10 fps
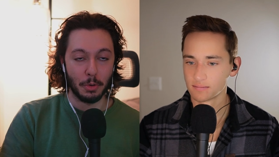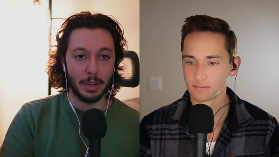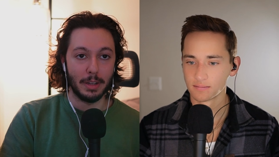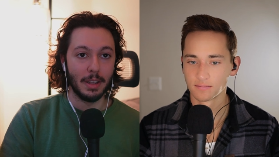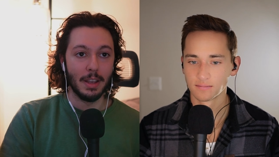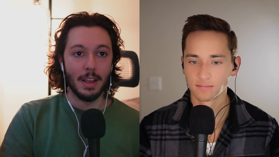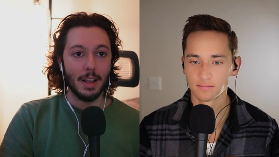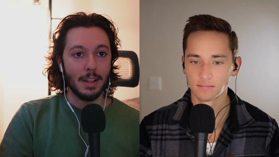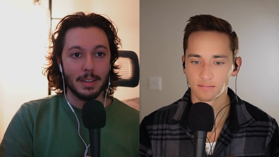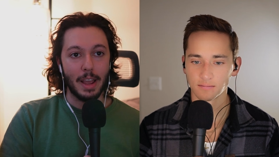Speaker 1: it.
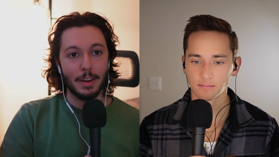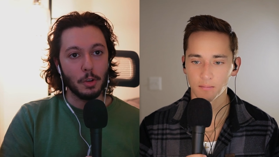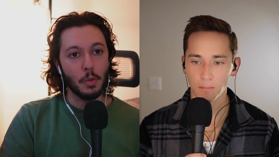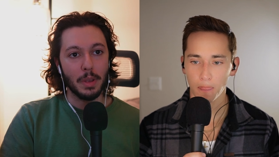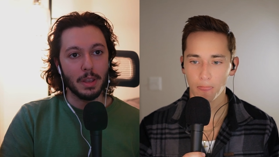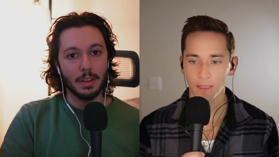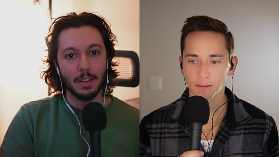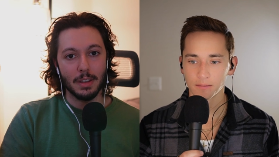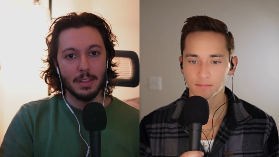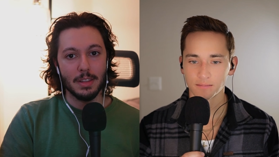Dan, you being
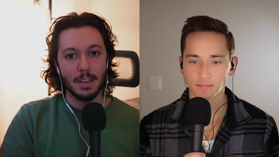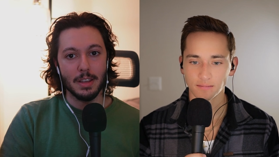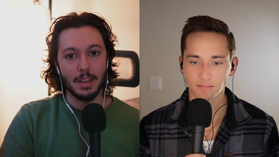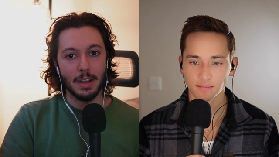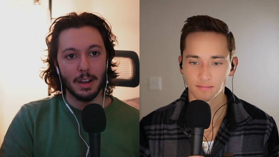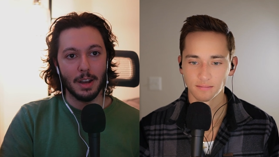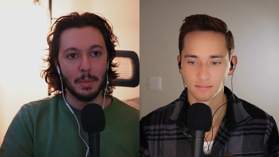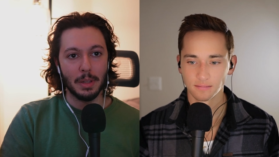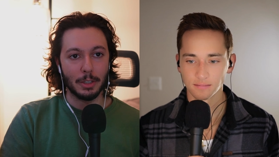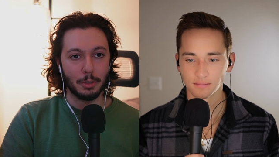in the um,
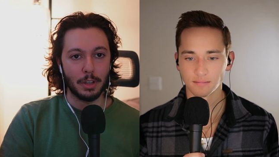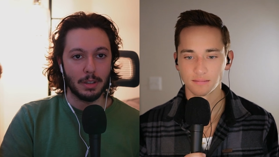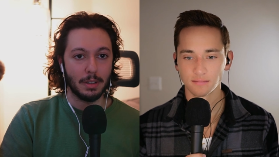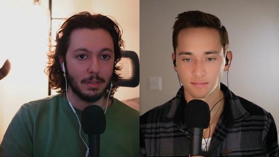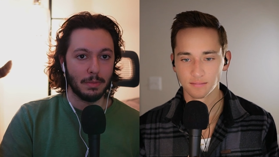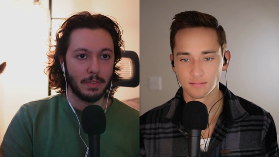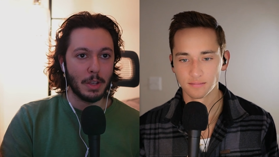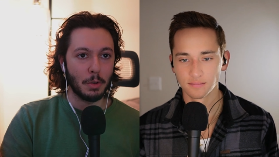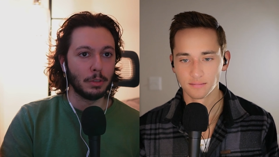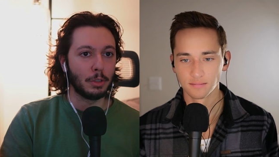electric
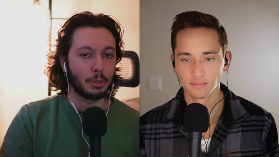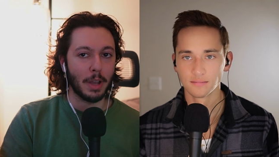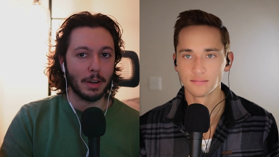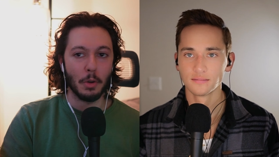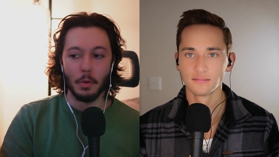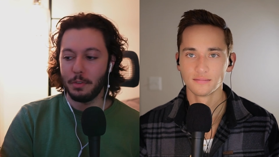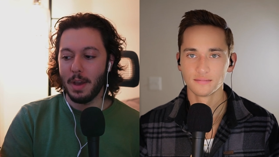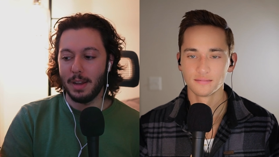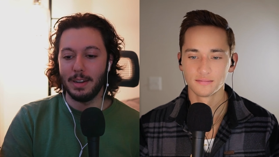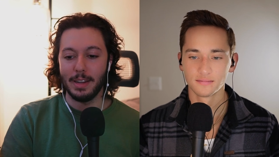vehicle industry, I don't know if you
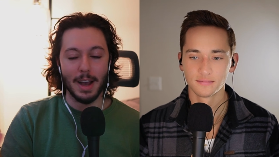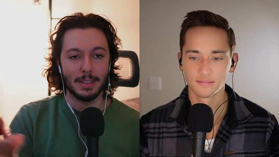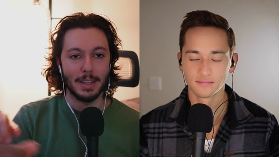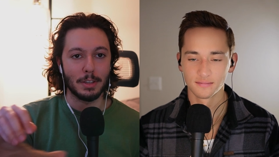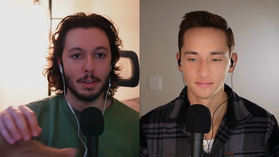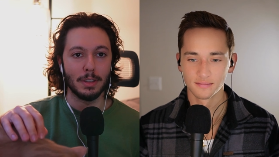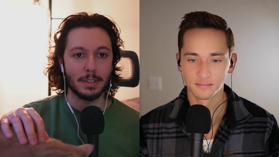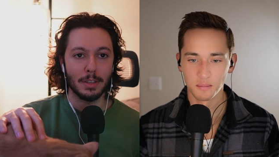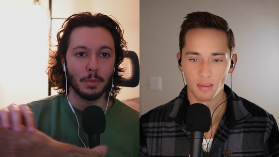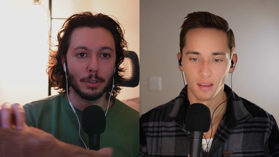had any hot takes on this
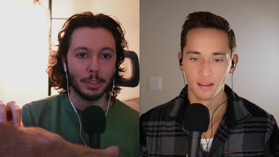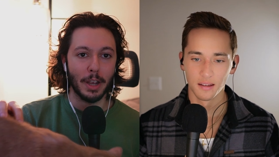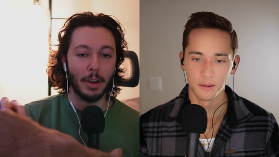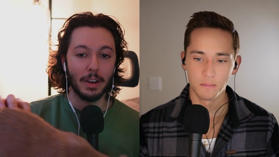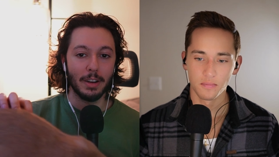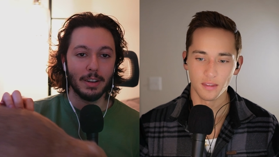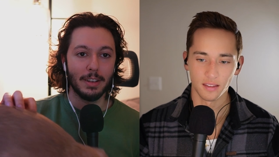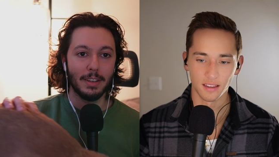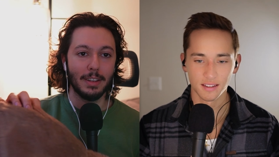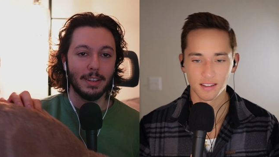that you want
Speaker 2: to share.
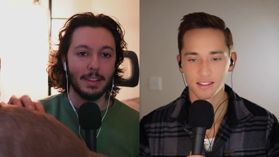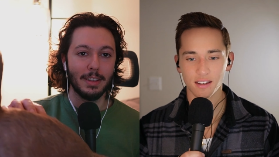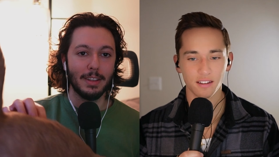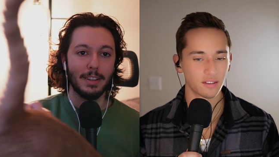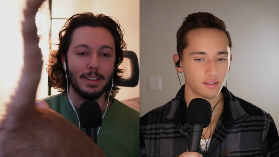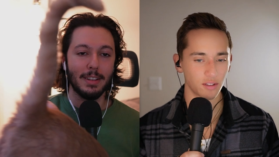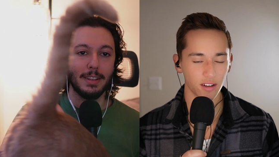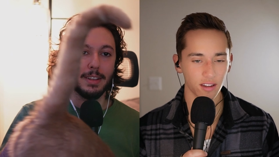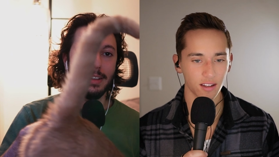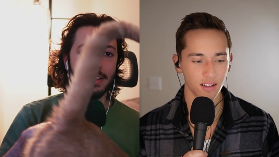This isn't even
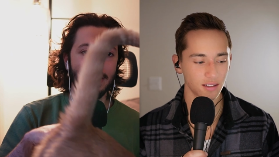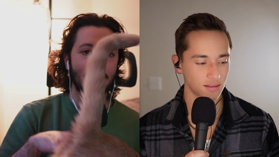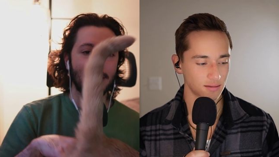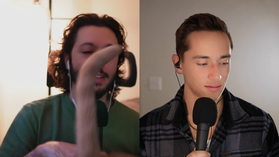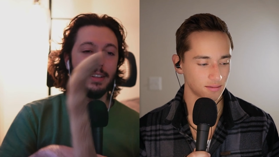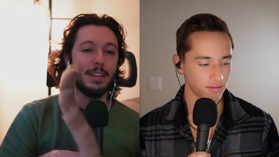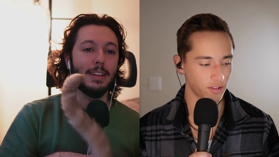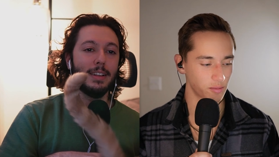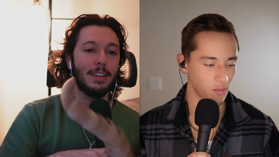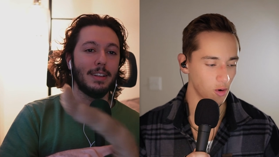really
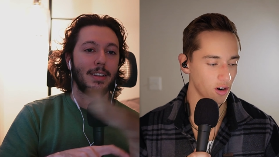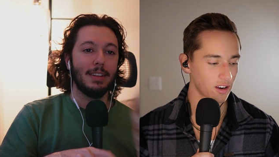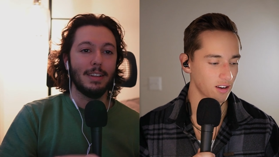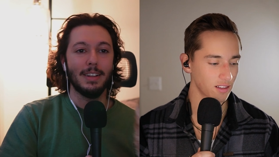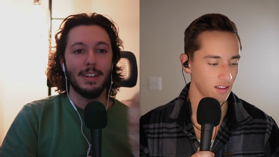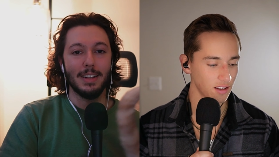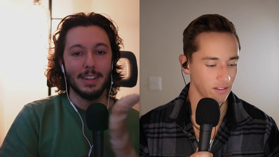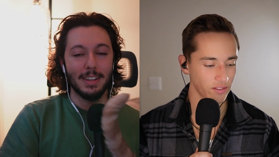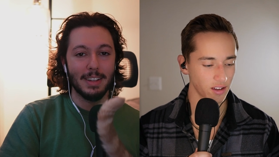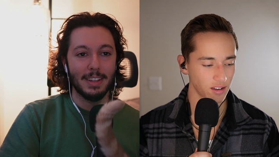from working in the
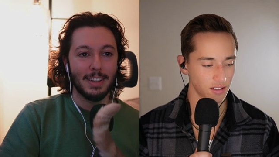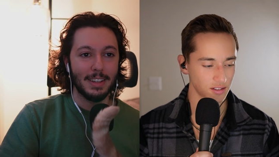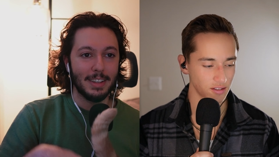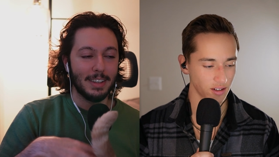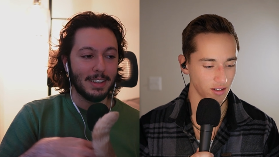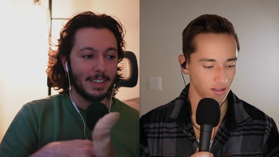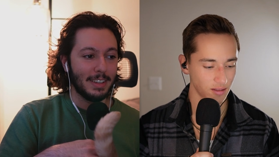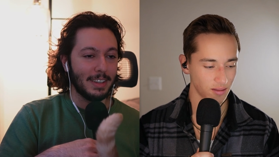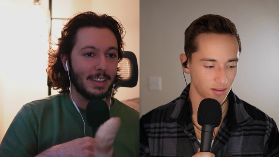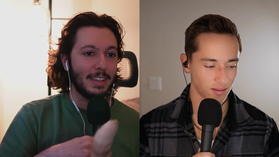EV industry,
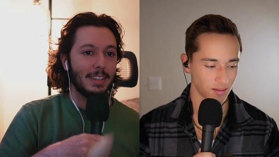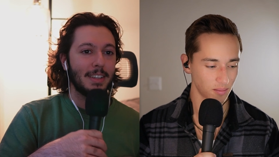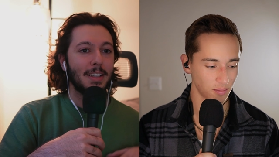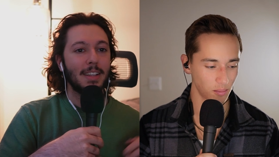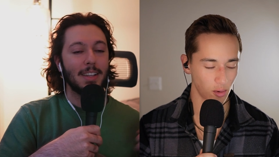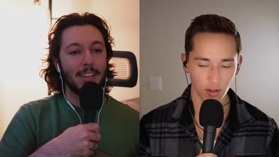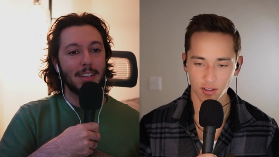more